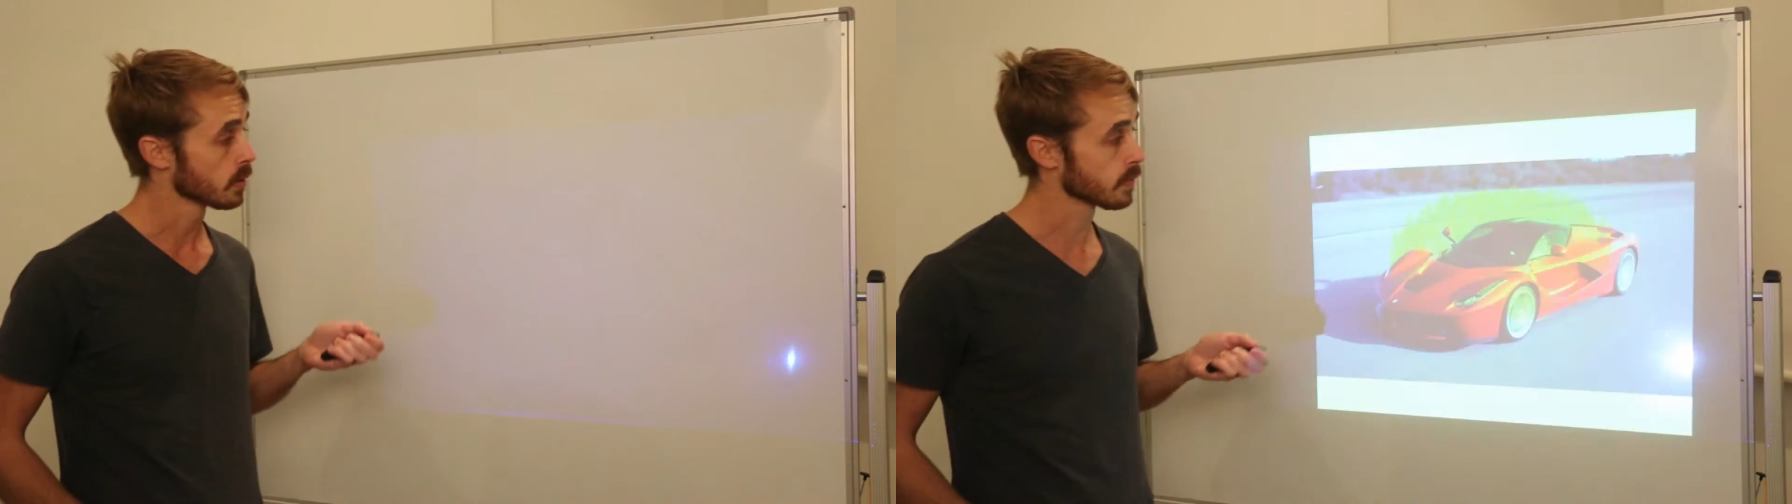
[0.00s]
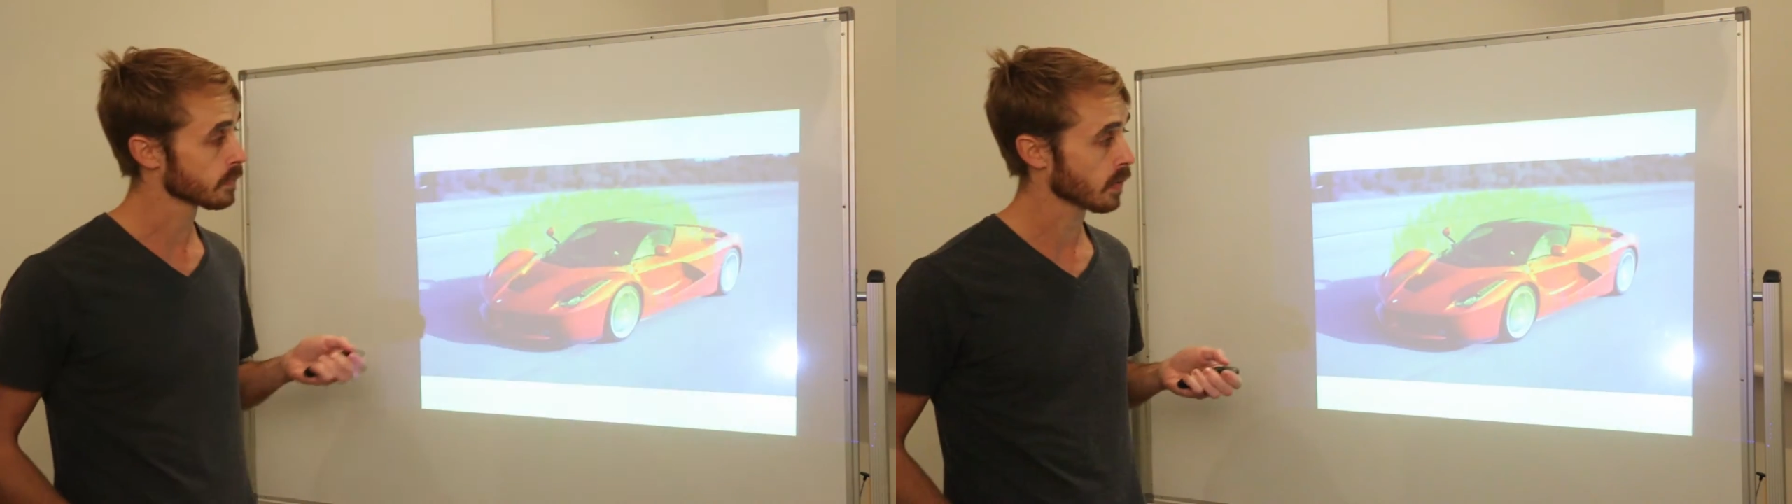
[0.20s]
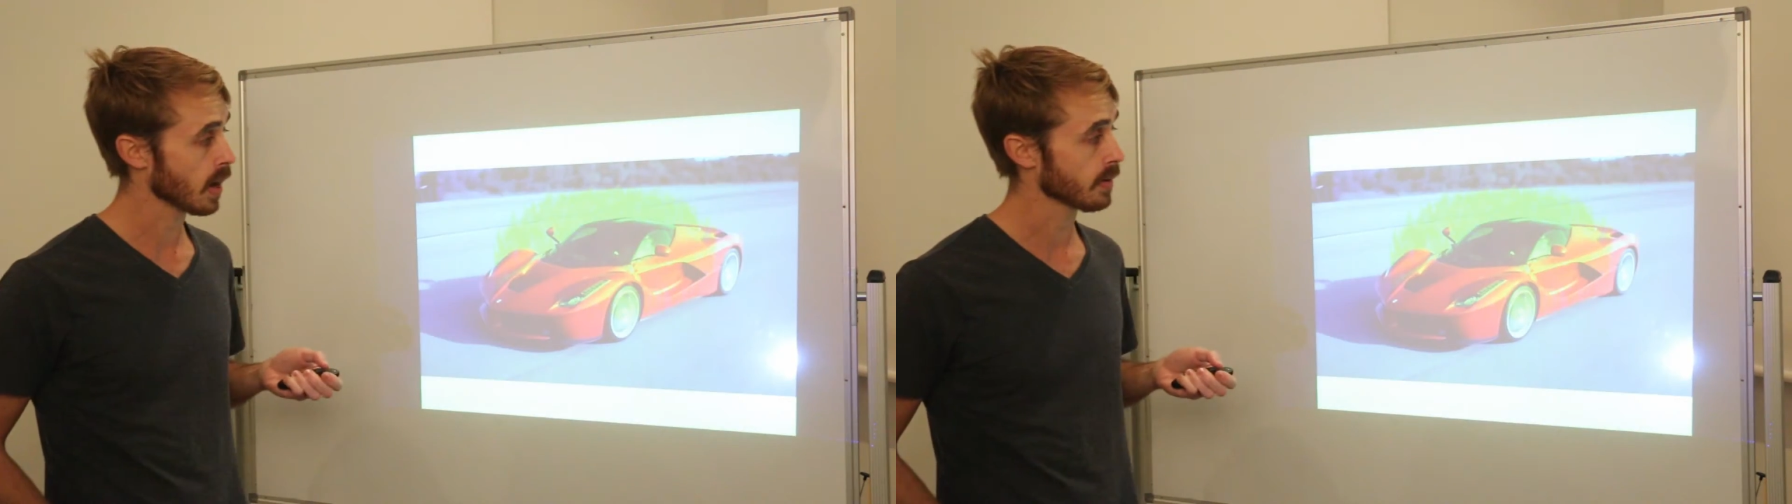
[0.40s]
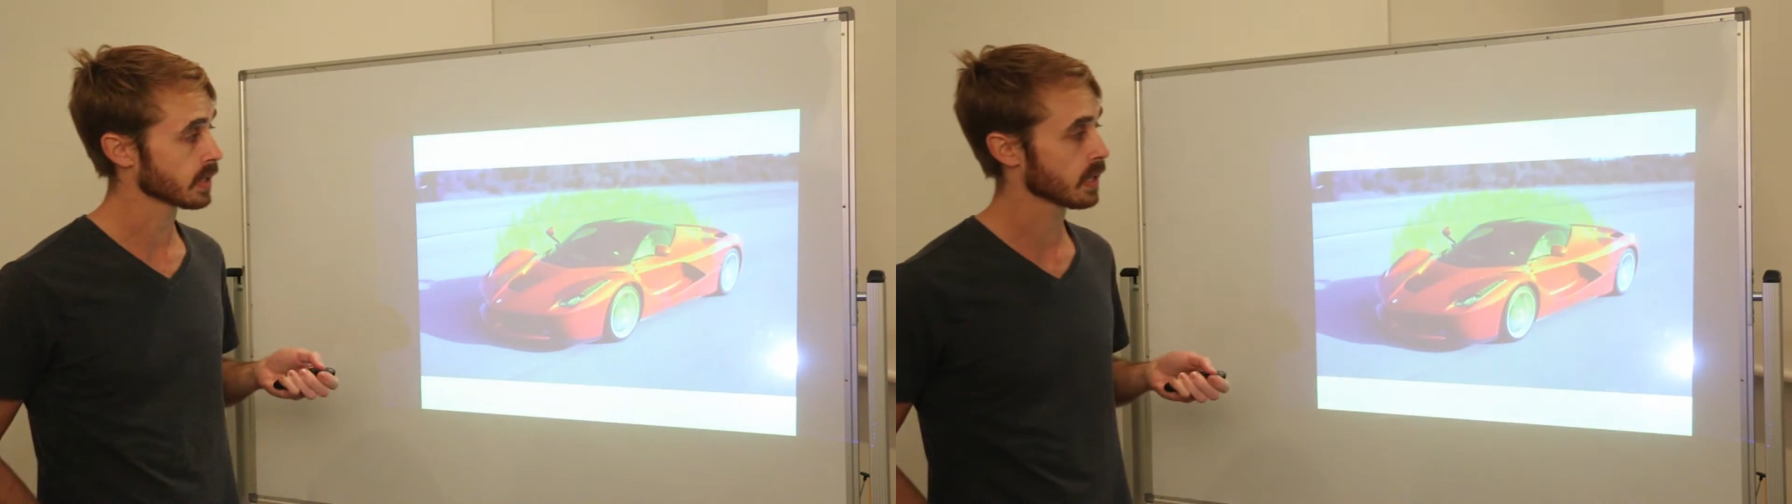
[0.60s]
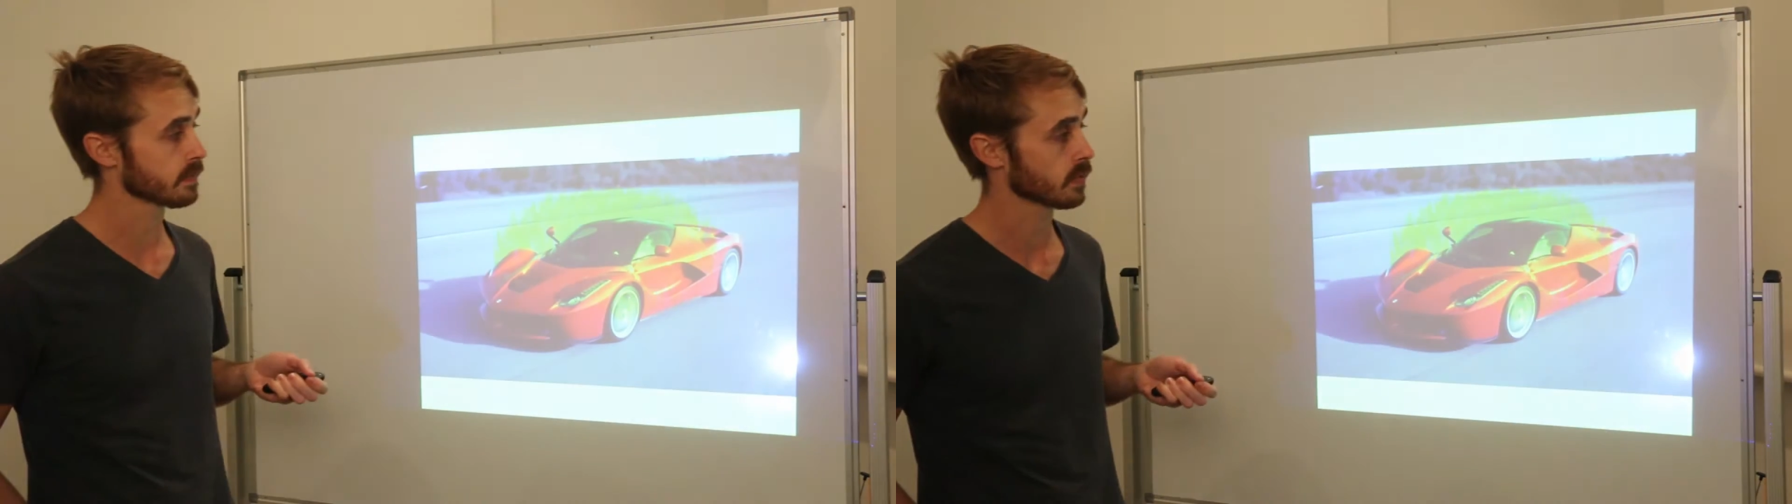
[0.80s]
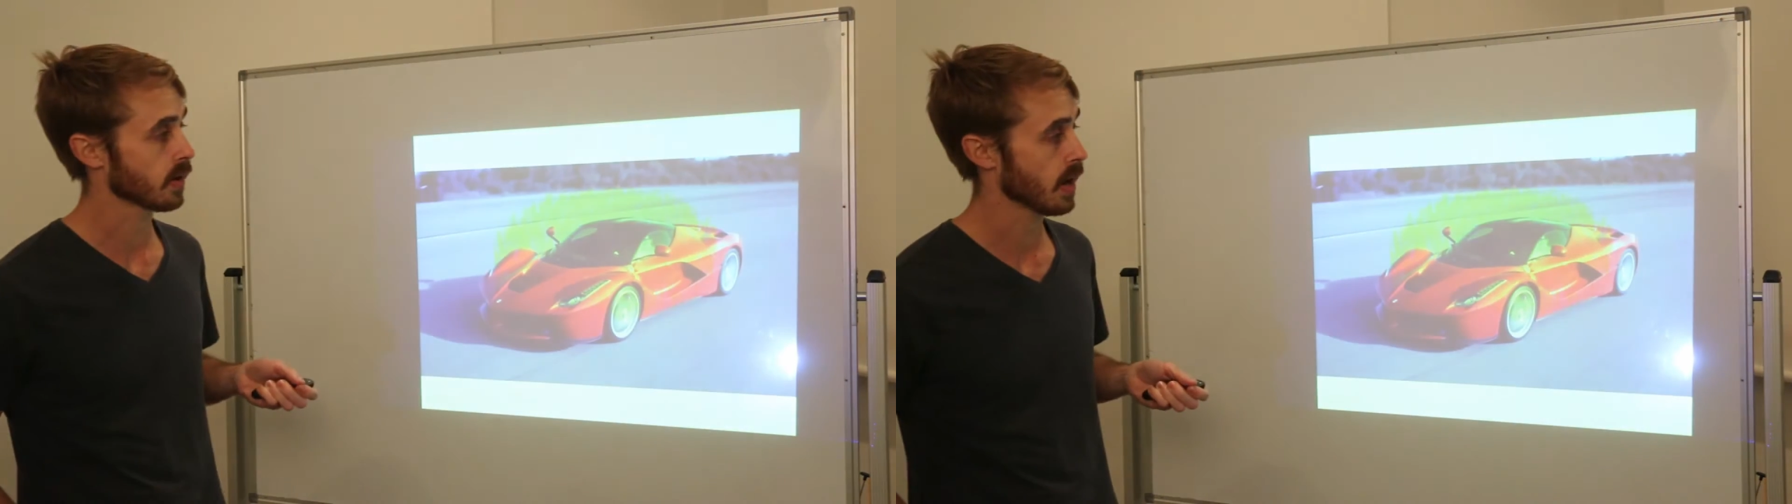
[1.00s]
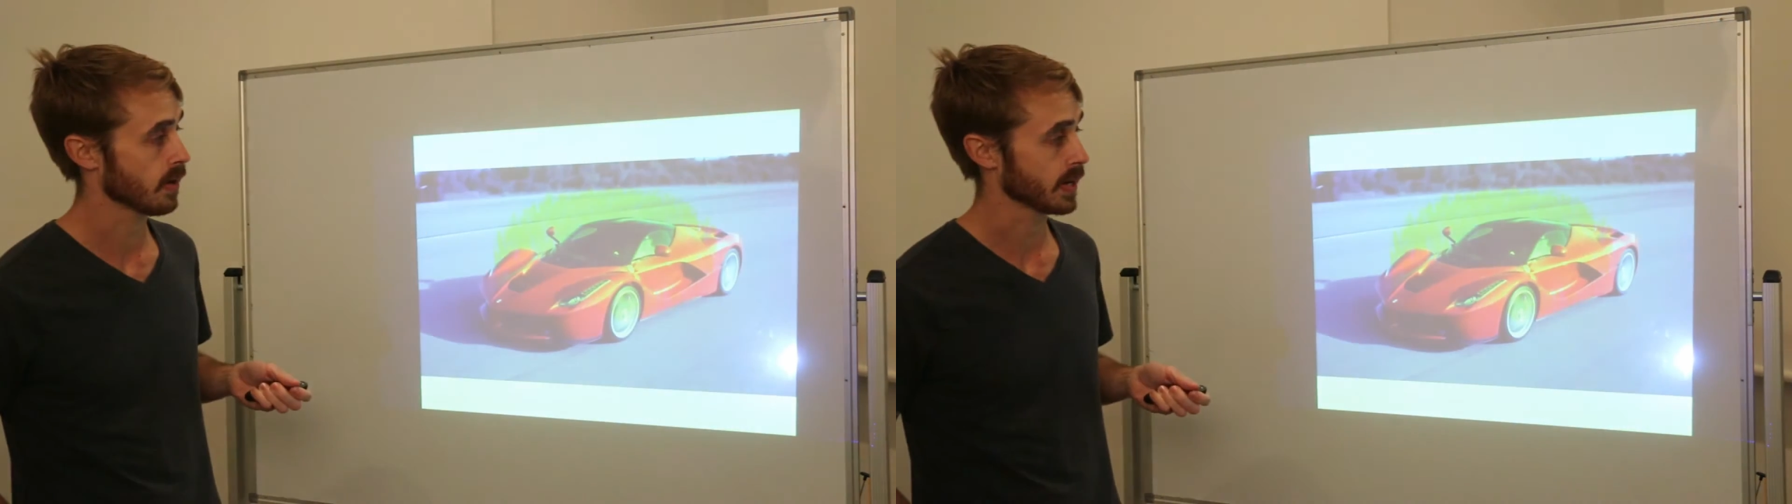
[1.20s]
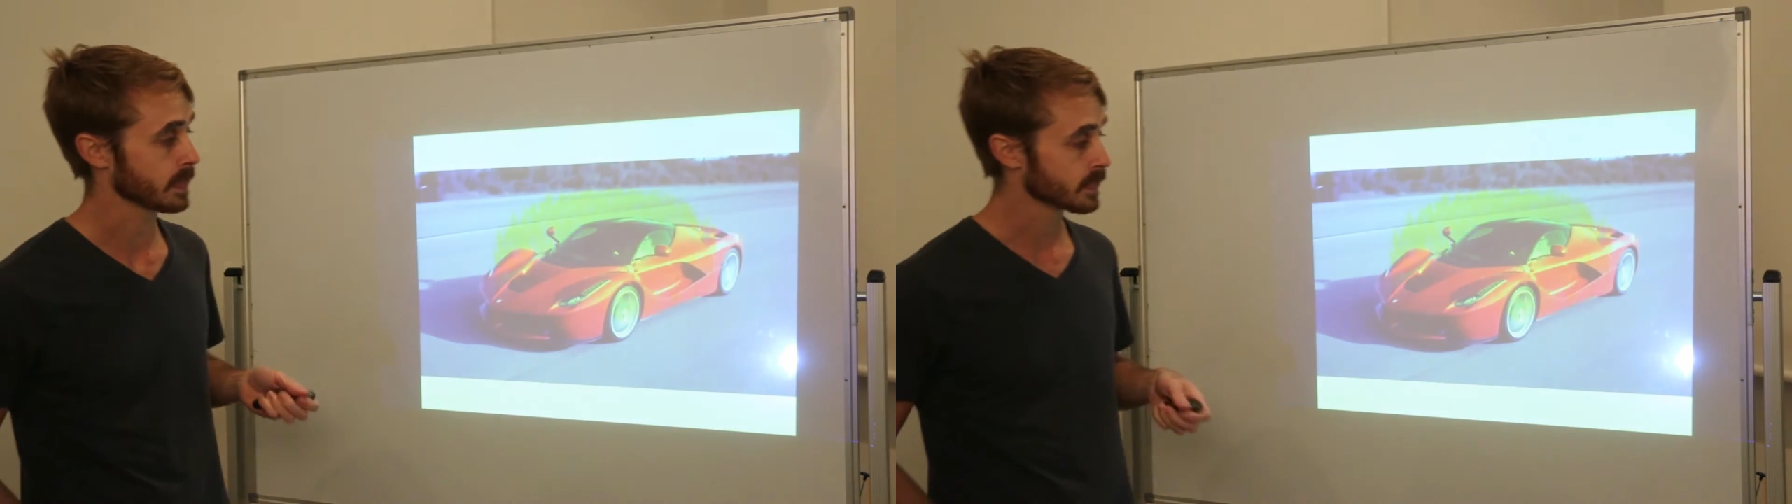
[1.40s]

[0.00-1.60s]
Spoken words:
the Ferrari LaFerrari.